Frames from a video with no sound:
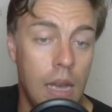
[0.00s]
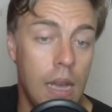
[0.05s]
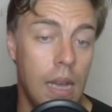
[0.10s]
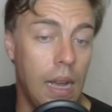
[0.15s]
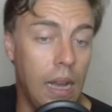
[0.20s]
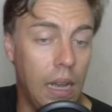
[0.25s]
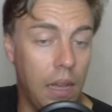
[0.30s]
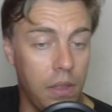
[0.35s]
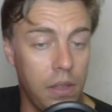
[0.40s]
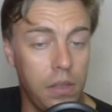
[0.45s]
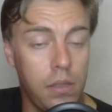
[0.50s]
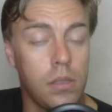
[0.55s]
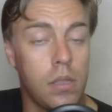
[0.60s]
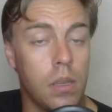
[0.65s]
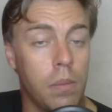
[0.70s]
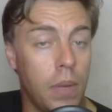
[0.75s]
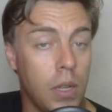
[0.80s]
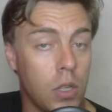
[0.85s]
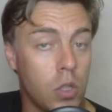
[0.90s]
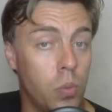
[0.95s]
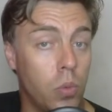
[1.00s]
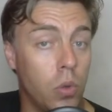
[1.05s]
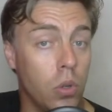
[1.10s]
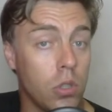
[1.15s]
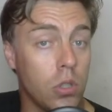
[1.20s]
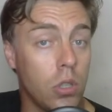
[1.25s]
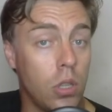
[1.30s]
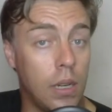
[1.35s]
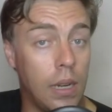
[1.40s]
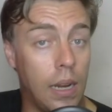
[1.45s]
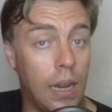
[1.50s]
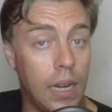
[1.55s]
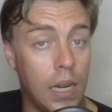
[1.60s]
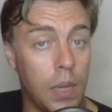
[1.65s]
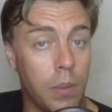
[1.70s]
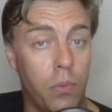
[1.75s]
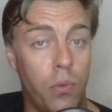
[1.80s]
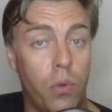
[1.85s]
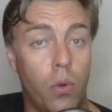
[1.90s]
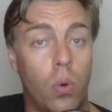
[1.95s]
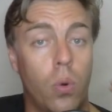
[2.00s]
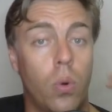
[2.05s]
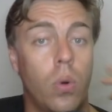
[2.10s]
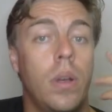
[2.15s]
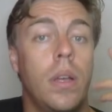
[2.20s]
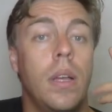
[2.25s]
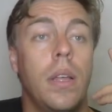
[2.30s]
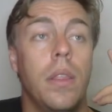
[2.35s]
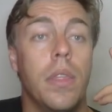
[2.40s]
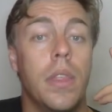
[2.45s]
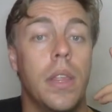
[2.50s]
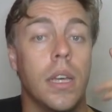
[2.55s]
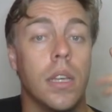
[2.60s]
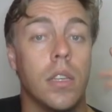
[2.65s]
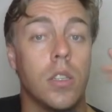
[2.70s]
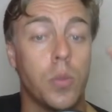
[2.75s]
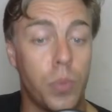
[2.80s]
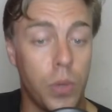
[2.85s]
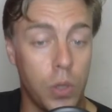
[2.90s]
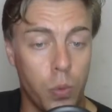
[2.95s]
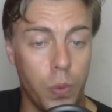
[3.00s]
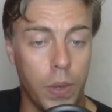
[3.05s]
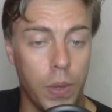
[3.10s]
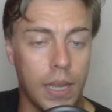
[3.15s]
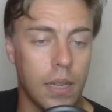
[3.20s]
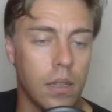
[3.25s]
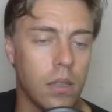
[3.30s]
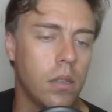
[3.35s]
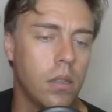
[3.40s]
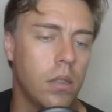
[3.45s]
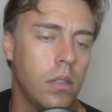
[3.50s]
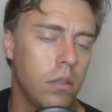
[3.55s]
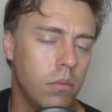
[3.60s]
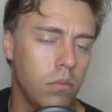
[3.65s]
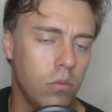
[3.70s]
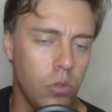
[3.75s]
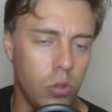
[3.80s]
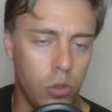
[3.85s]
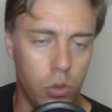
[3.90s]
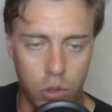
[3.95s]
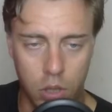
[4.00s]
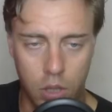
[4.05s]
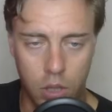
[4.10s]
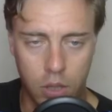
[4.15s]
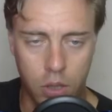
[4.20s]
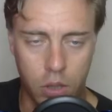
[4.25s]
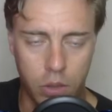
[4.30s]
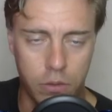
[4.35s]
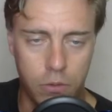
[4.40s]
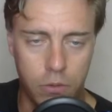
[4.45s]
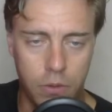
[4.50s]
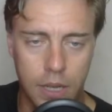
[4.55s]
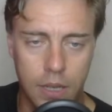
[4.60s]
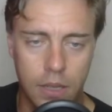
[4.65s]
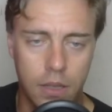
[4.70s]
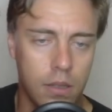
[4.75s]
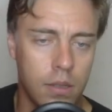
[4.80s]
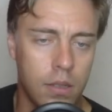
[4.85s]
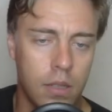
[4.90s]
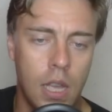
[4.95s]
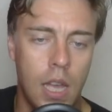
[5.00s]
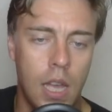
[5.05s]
And this is a much more solid lineup for the sprint weekend. 2 solid constructors.